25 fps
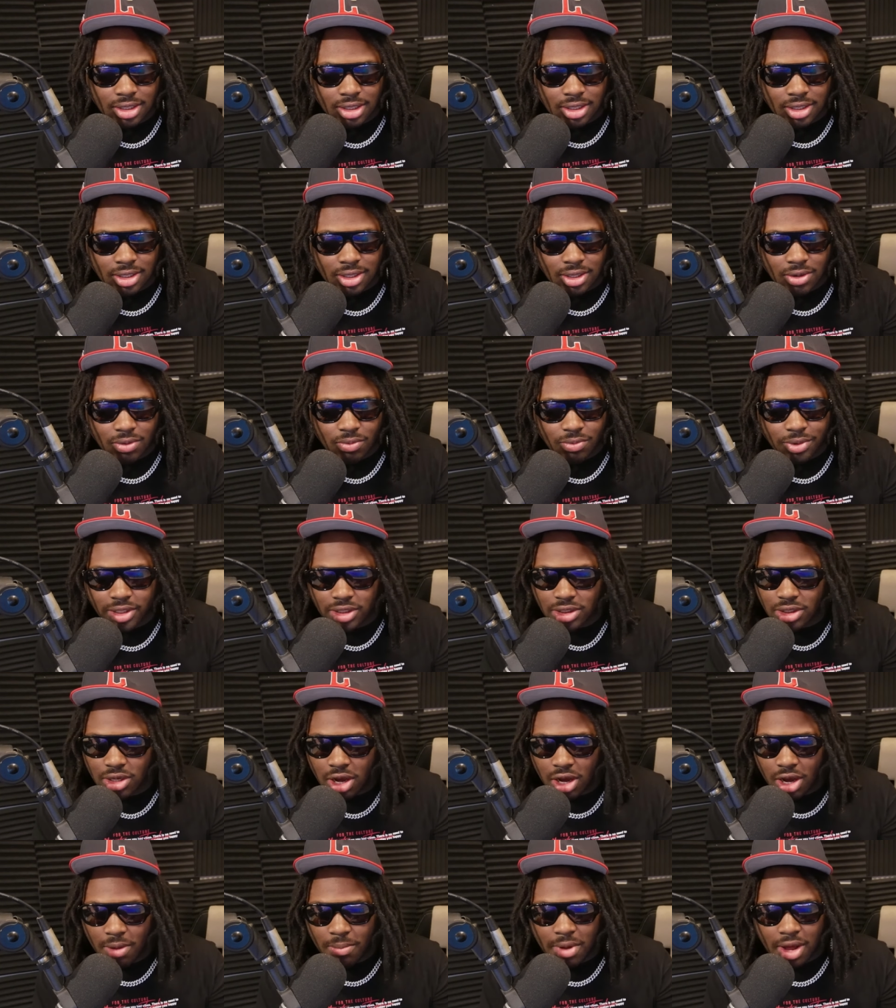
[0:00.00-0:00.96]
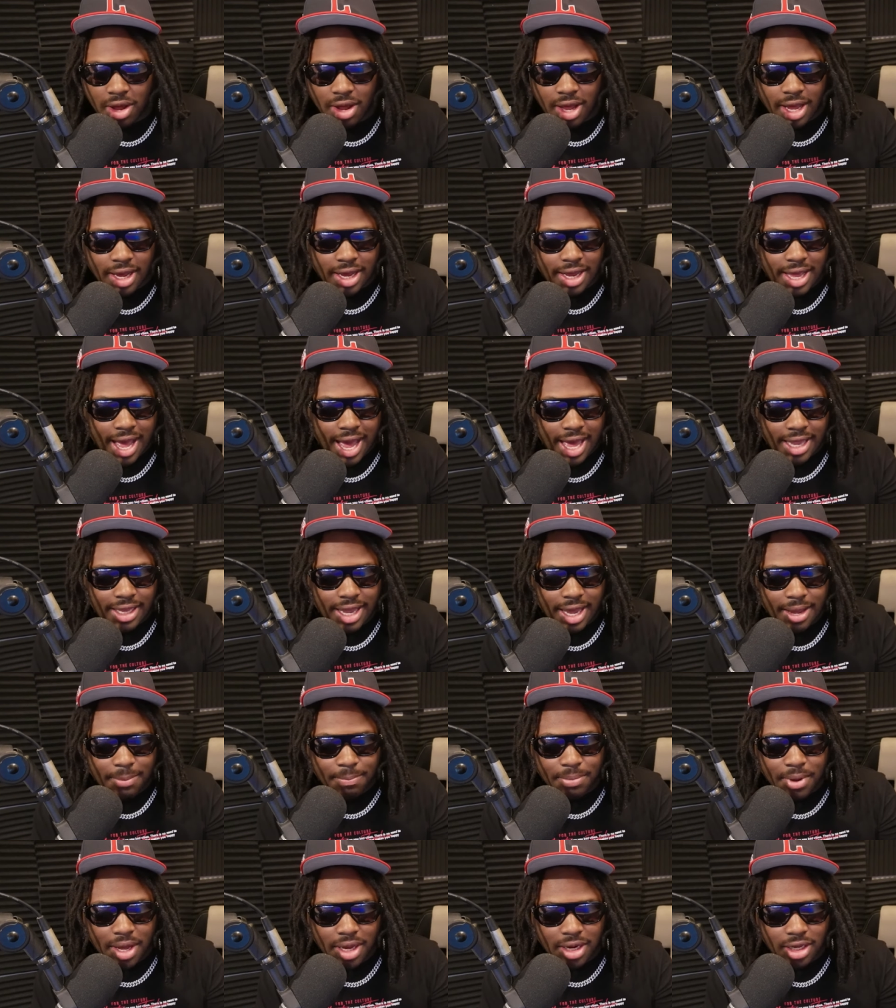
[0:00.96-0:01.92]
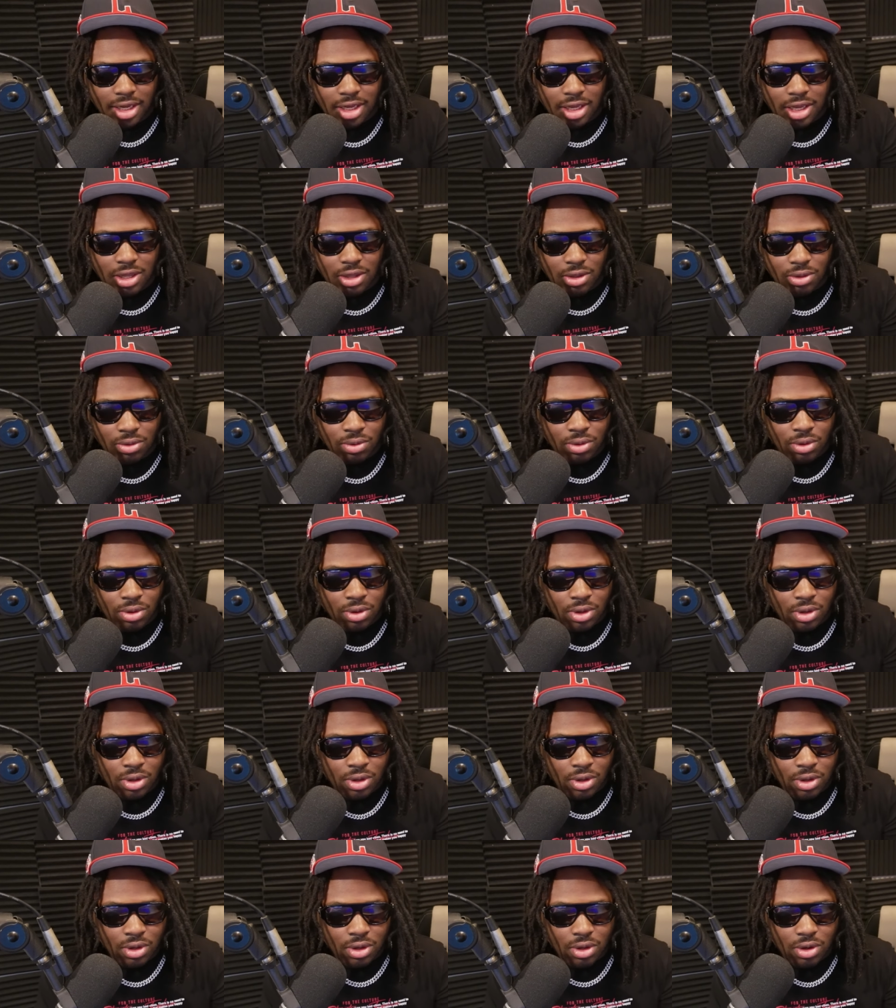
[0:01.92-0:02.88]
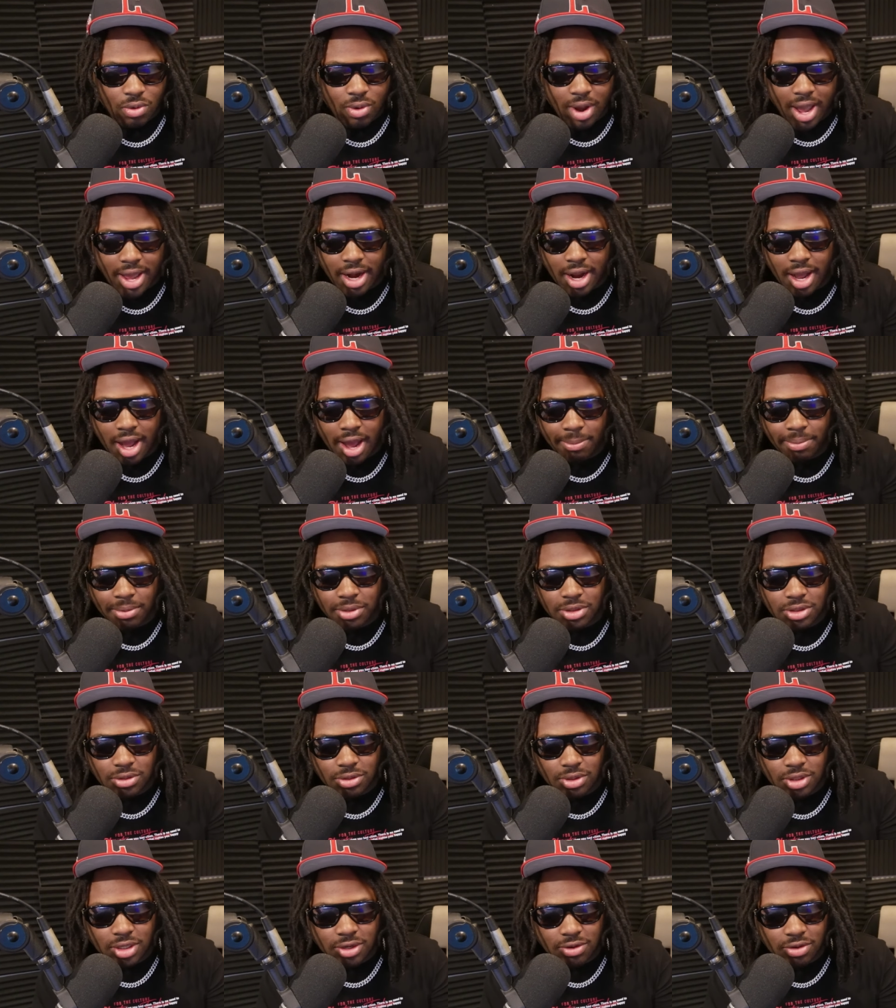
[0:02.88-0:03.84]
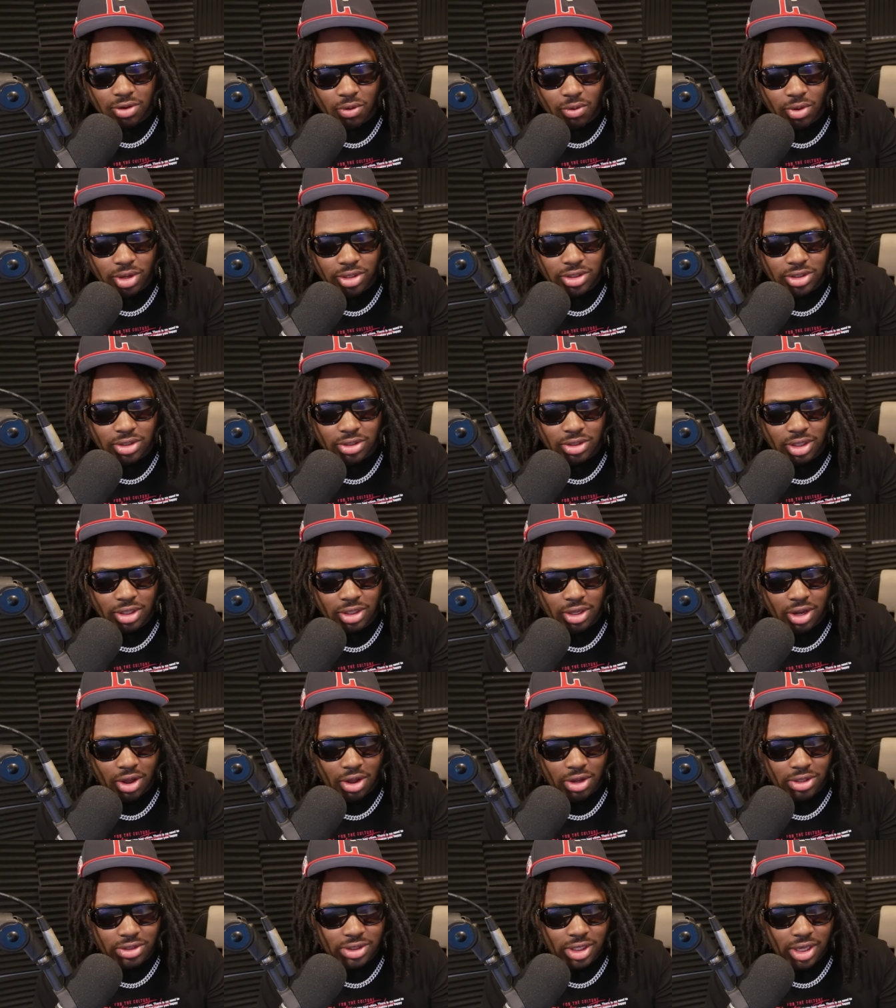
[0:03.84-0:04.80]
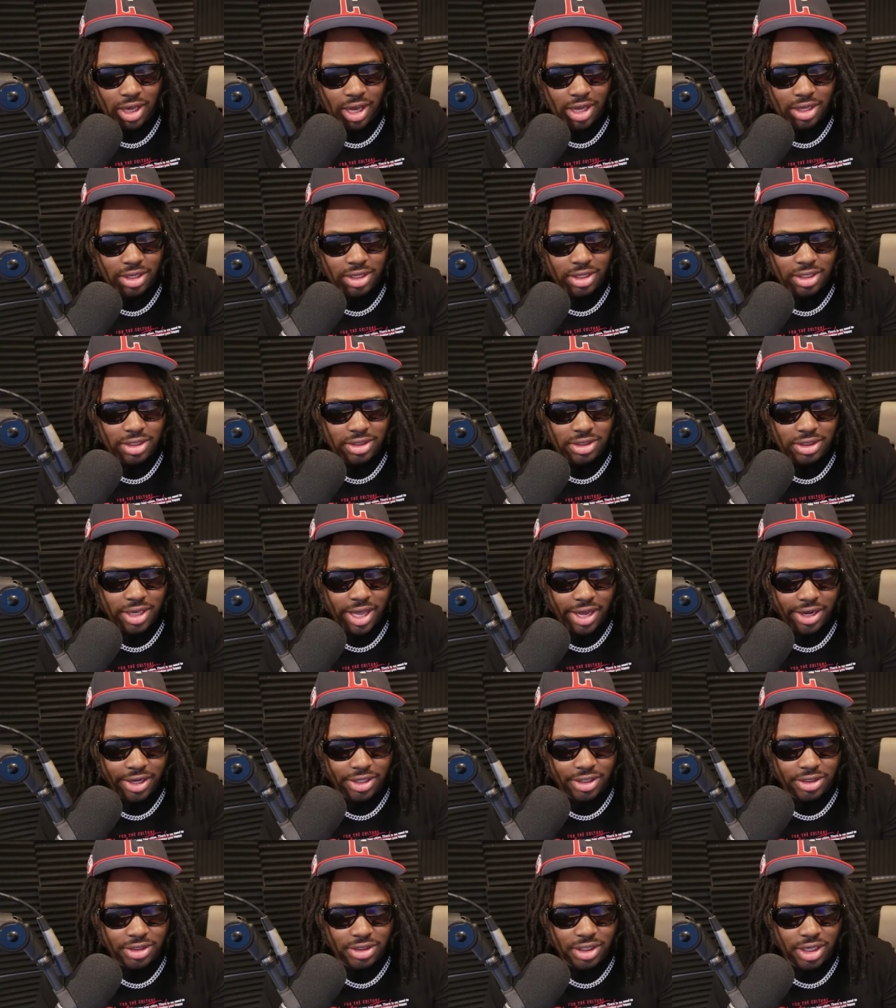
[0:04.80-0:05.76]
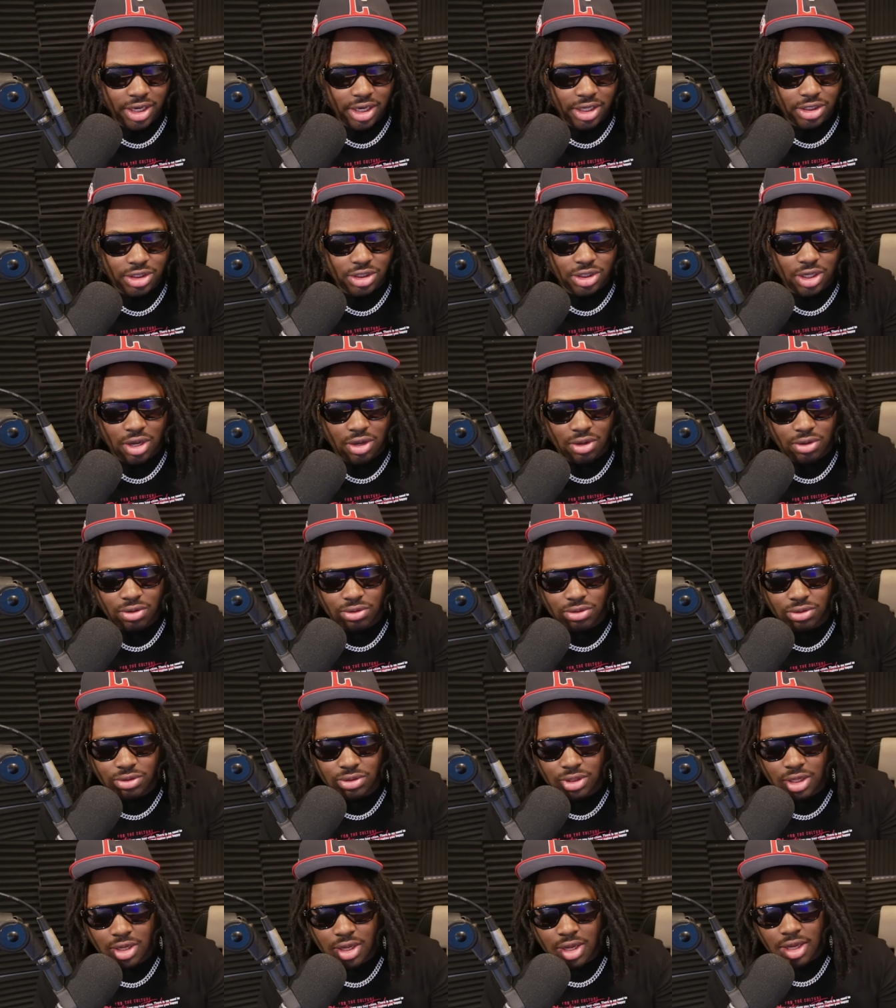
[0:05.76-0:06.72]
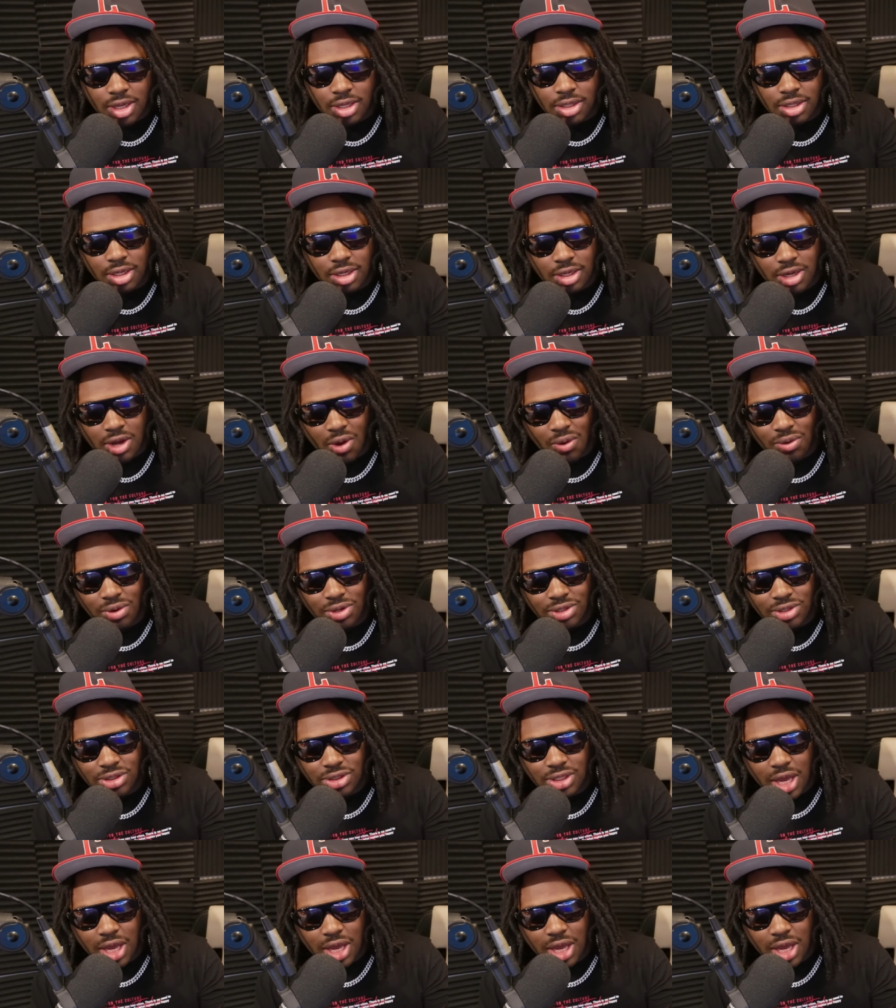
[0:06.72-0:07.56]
We're talking about a guy like Buddy Hield, who had an opportunity of going to the Los Angeles Lakers. He chose the Golden State